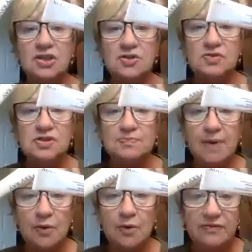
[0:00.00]
use
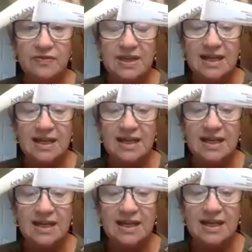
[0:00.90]
both of these.
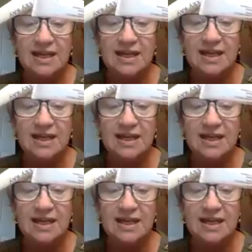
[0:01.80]
I do in a